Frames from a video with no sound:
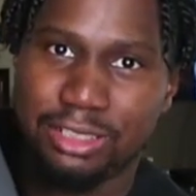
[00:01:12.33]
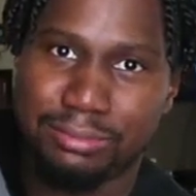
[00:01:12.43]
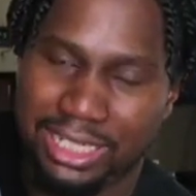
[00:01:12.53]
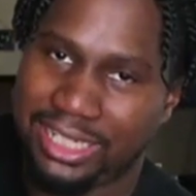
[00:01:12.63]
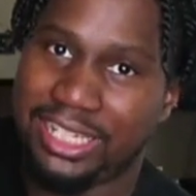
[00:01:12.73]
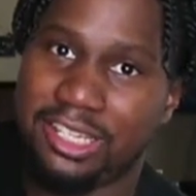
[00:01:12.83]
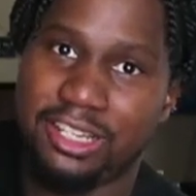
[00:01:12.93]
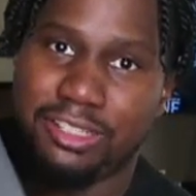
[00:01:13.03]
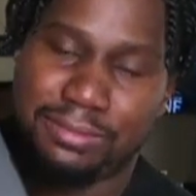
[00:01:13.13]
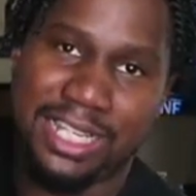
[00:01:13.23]
black and
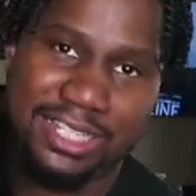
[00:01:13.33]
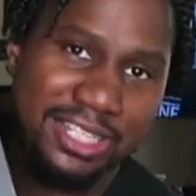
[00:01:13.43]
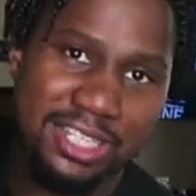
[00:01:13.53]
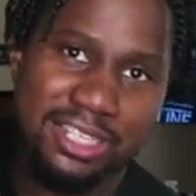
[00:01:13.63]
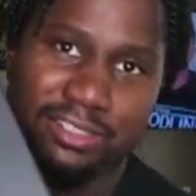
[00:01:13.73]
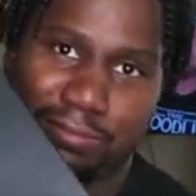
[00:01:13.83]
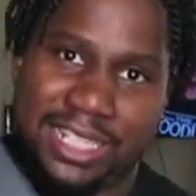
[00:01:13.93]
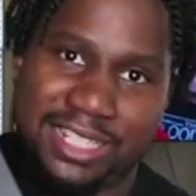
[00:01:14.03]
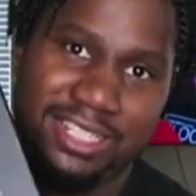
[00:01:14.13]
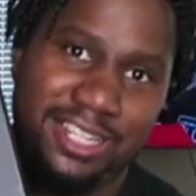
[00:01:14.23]
yellow, black and yellow,
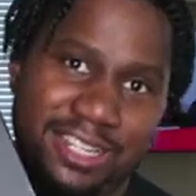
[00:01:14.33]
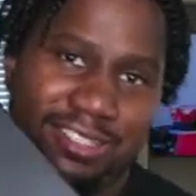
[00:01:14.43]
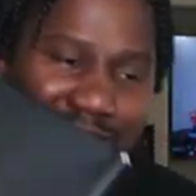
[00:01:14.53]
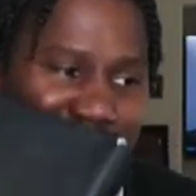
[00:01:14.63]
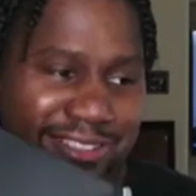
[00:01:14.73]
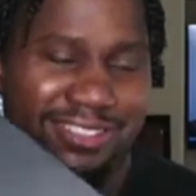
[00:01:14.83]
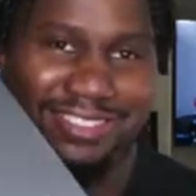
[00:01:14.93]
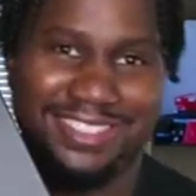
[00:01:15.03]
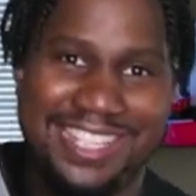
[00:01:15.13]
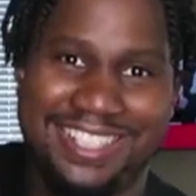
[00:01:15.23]
black and yellow.
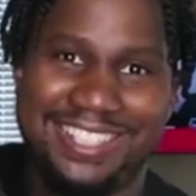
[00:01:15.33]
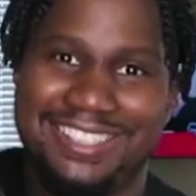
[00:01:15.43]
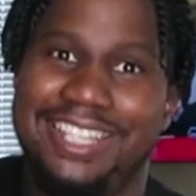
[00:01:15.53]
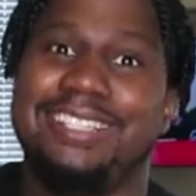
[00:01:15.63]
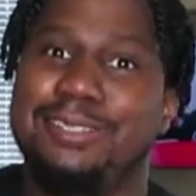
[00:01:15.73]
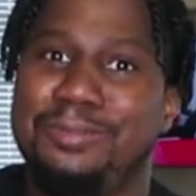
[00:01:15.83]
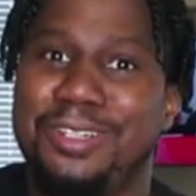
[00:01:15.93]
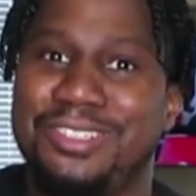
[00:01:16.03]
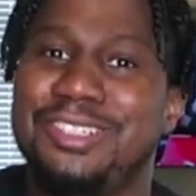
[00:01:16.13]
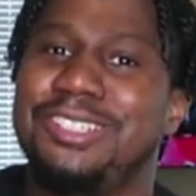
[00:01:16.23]
Like the
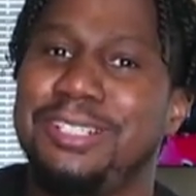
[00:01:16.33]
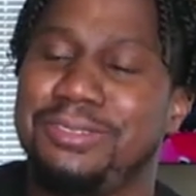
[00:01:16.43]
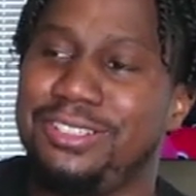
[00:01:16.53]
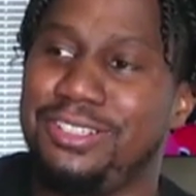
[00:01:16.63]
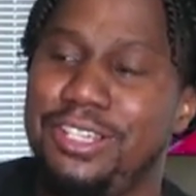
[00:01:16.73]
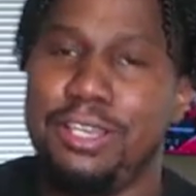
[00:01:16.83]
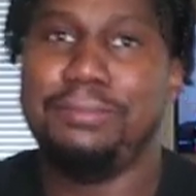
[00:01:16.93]
Wiz Khalifa song.